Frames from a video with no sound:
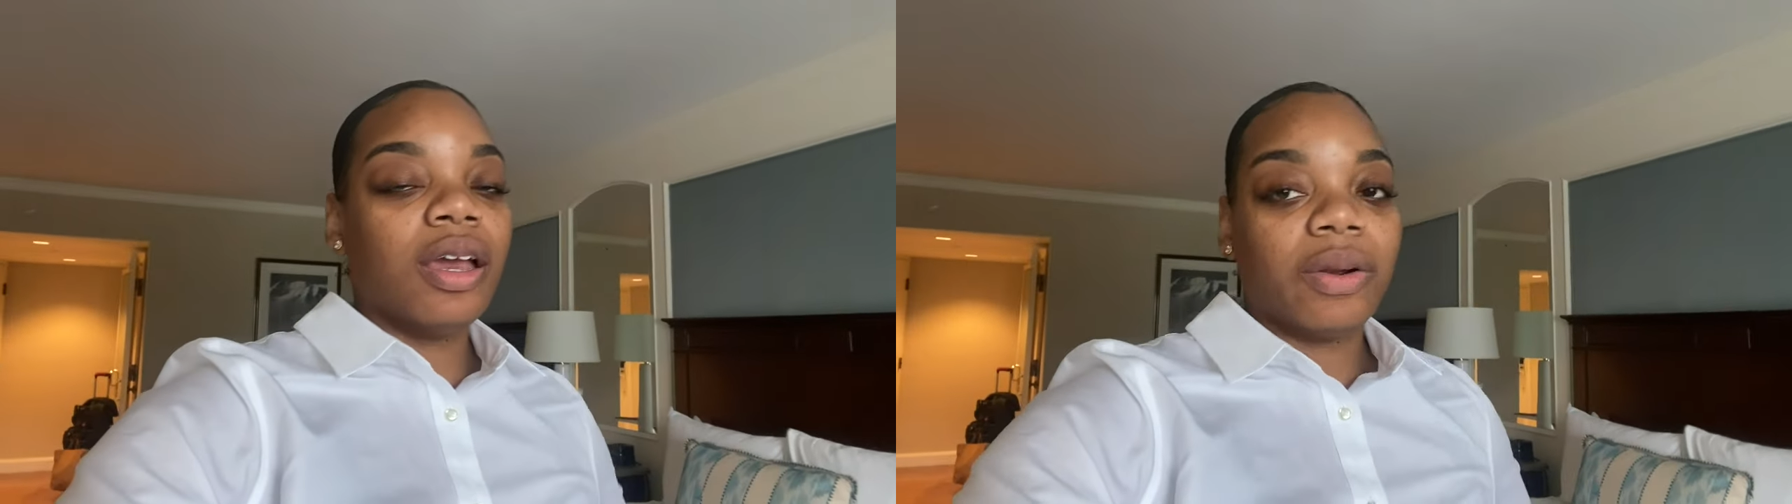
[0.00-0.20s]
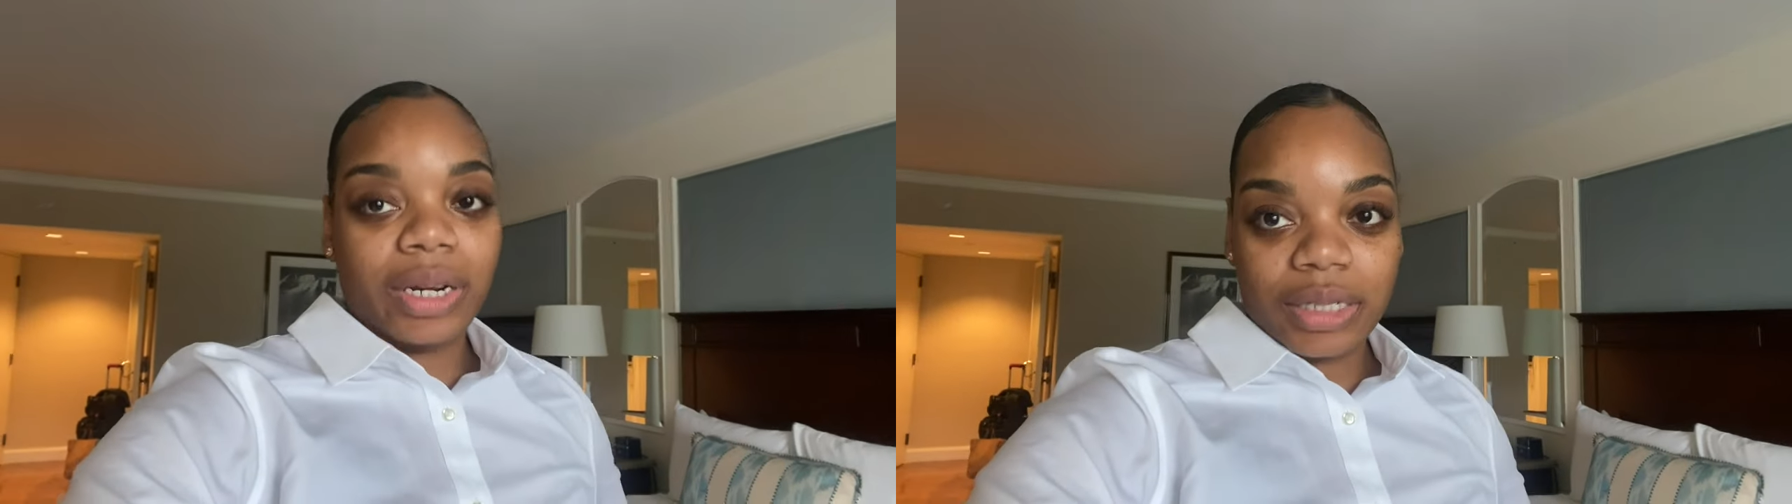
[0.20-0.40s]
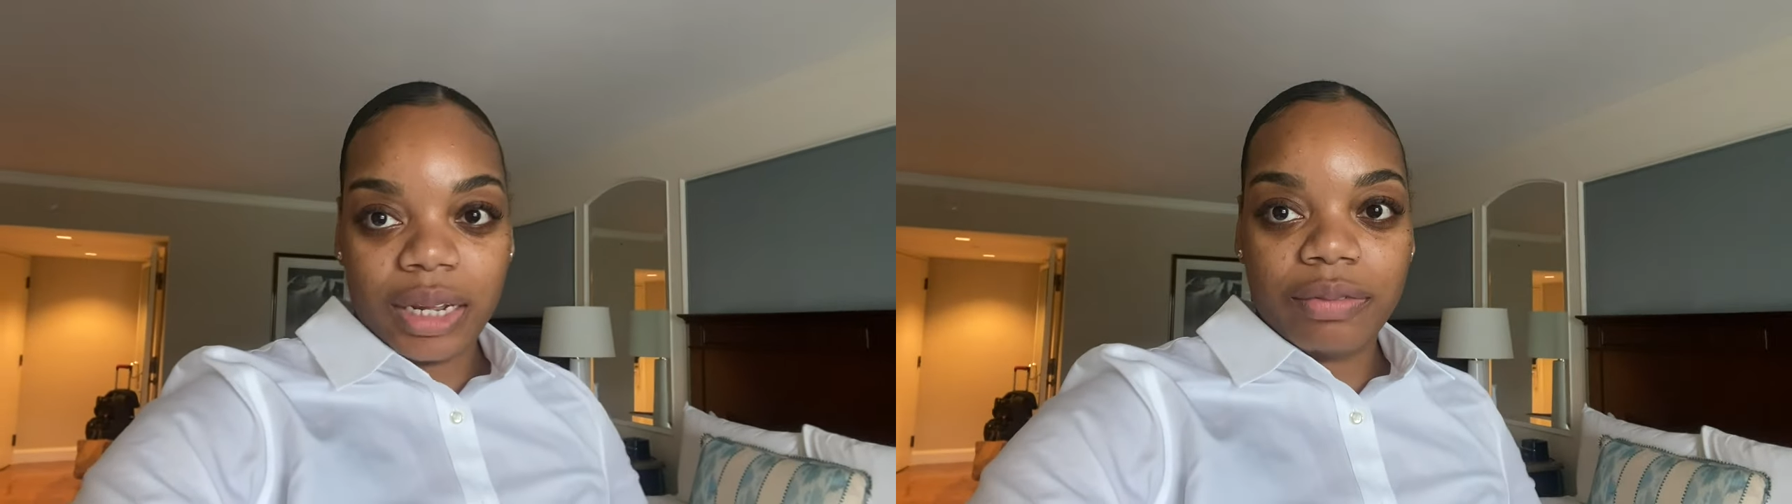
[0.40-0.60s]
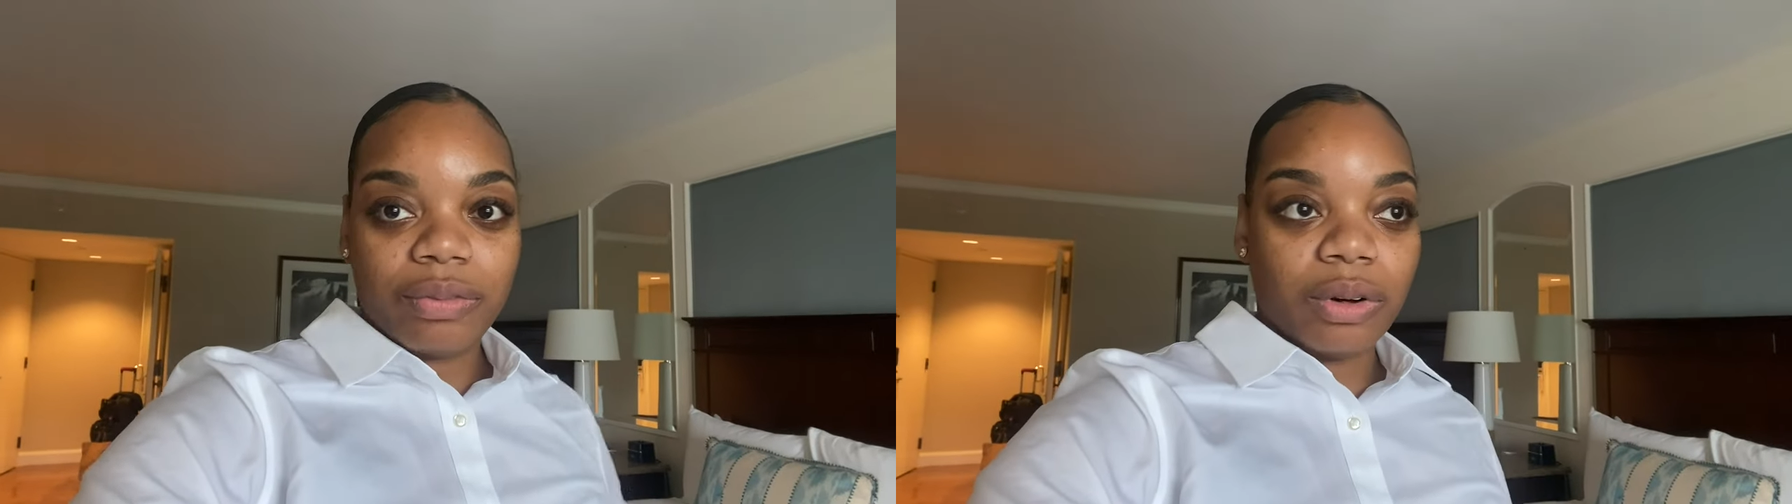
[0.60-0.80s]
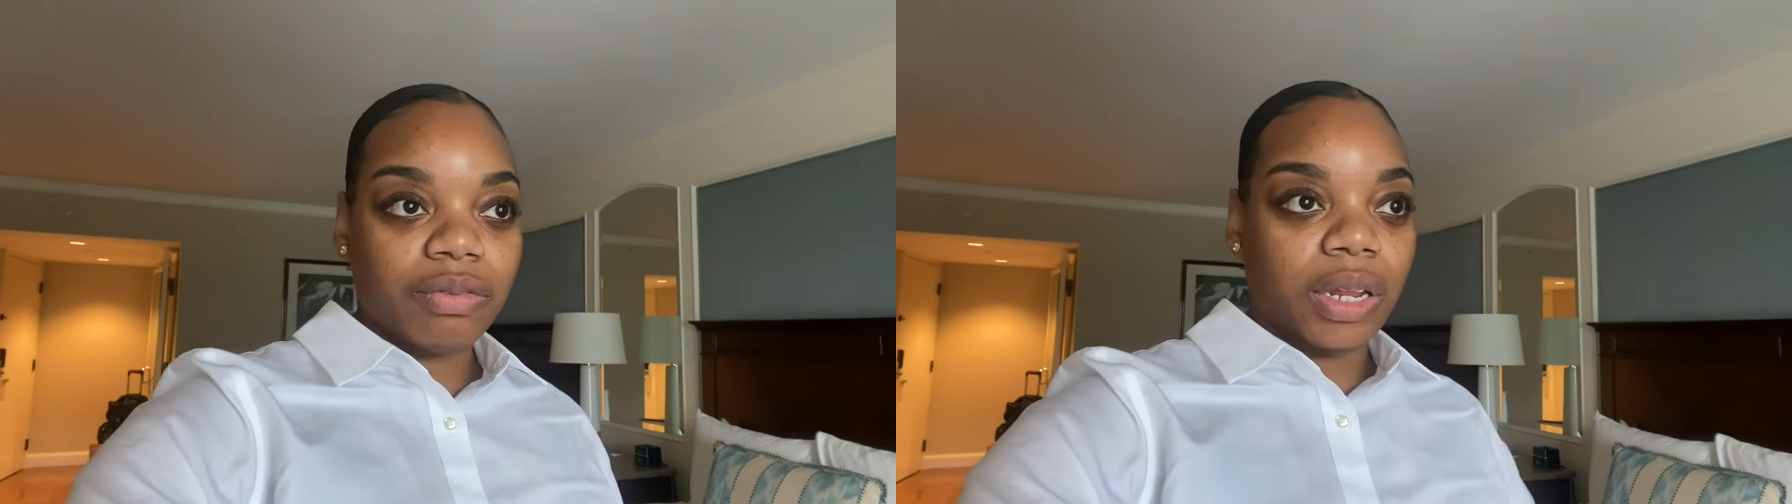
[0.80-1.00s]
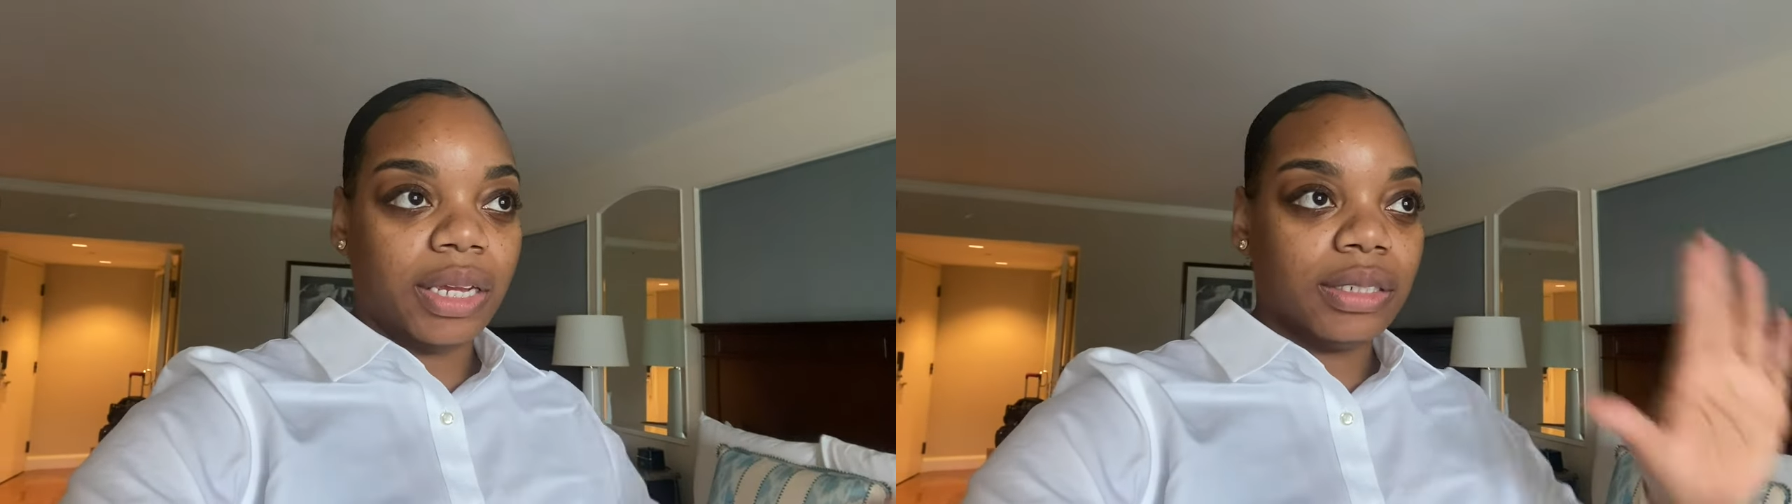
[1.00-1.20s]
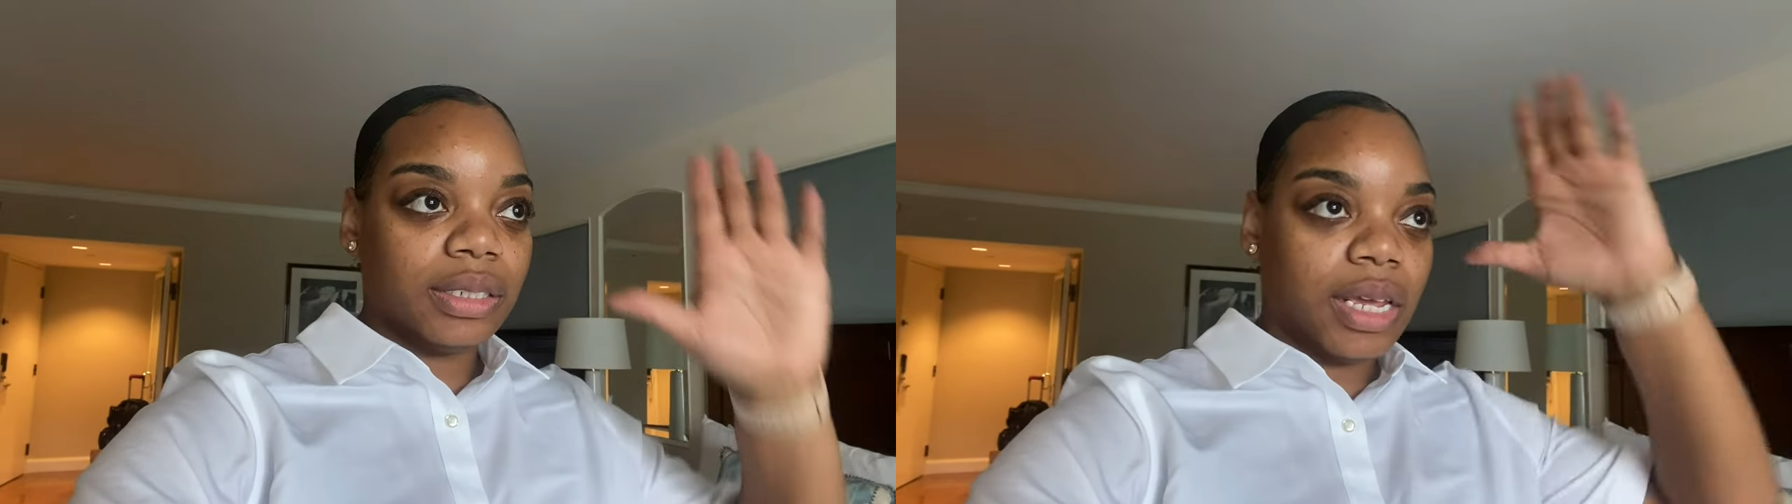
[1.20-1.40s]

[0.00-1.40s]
Great day, full flights,